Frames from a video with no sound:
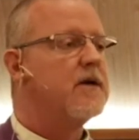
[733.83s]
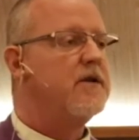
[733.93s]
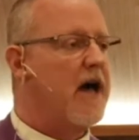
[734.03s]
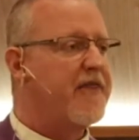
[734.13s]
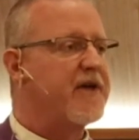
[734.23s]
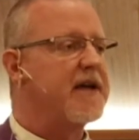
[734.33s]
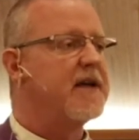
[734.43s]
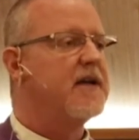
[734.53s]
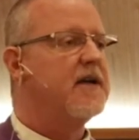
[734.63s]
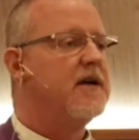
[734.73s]
Nothing
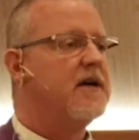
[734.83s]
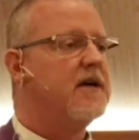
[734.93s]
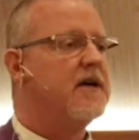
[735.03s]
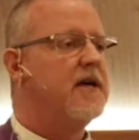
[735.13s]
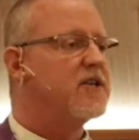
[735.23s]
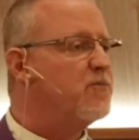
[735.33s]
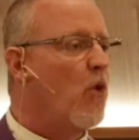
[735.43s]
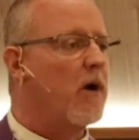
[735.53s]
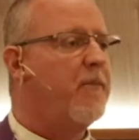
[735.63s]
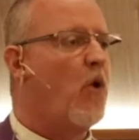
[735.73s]
is
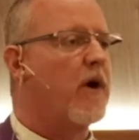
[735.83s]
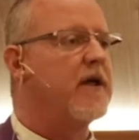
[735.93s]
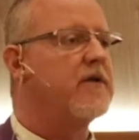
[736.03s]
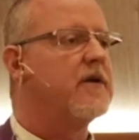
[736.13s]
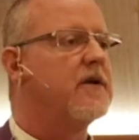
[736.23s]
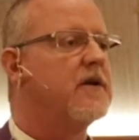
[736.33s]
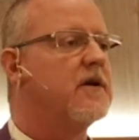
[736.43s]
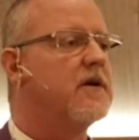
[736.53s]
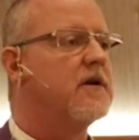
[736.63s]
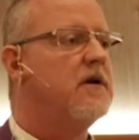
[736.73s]
more important
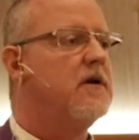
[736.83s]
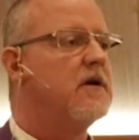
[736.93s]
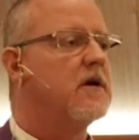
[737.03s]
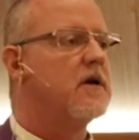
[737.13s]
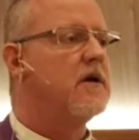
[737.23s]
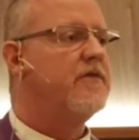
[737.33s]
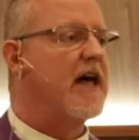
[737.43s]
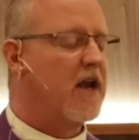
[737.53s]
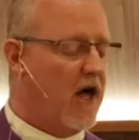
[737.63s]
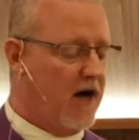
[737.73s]

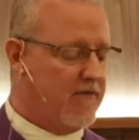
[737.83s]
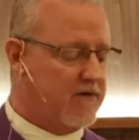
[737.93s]
than love.